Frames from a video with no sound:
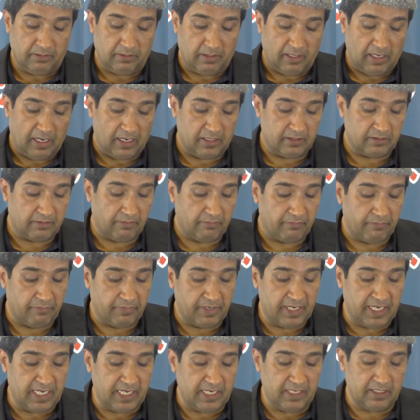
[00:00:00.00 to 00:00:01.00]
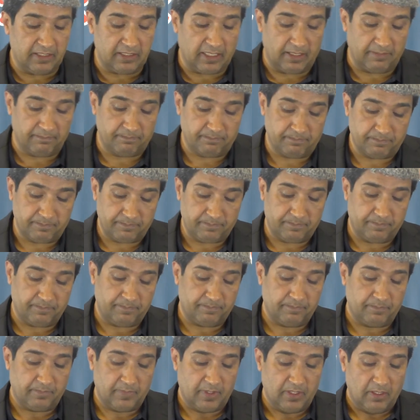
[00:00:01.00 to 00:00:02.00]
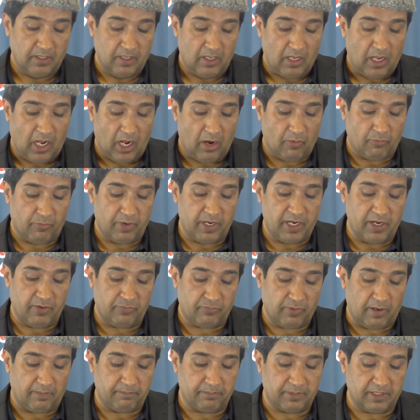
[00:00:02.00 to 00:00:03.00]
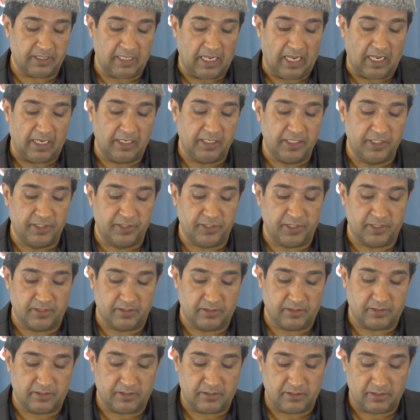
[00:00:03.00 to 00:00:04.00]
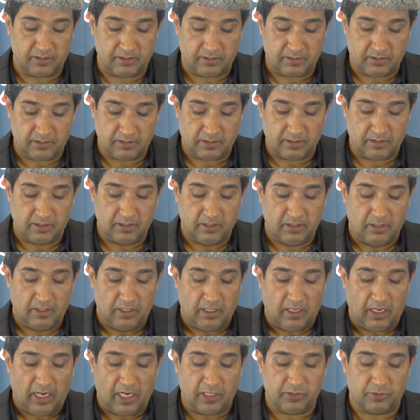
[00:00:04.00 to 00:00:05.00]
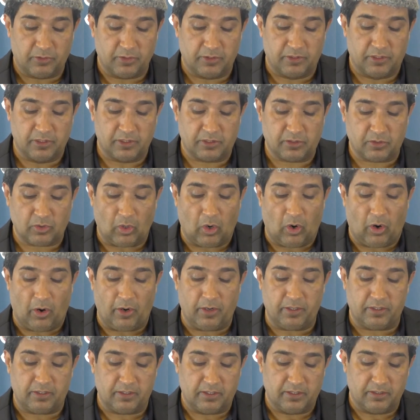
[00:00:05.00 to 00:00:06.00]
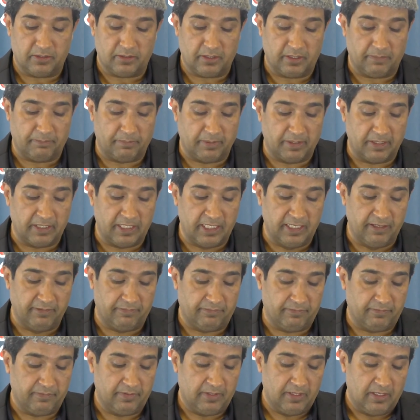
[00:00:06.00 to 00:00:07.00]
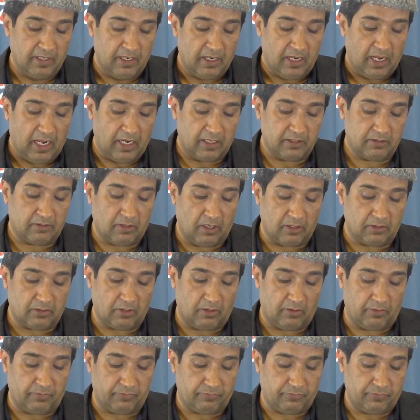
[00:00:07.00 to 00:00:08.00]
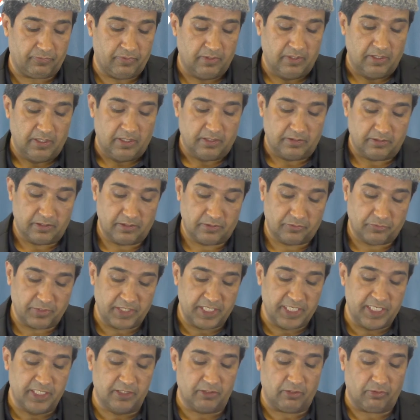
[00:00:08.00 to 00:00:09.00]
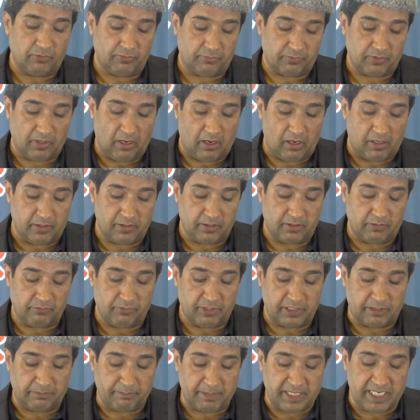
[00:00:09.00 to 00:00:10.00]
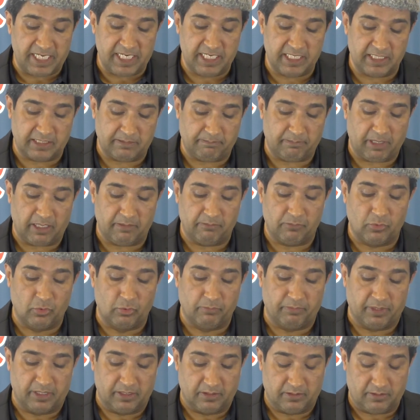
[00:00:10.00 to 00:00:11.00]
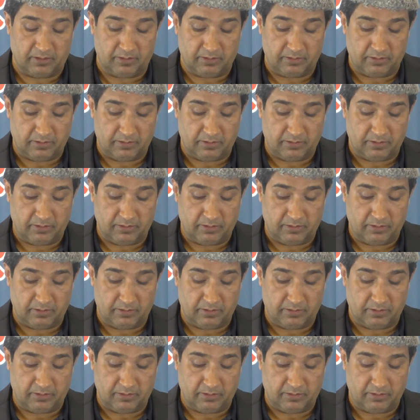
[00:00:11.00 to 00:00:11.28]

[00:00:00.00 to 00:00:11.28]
and to wean them away from their allegiance and to distort their belief and cut off the trees of garden, which means my movement.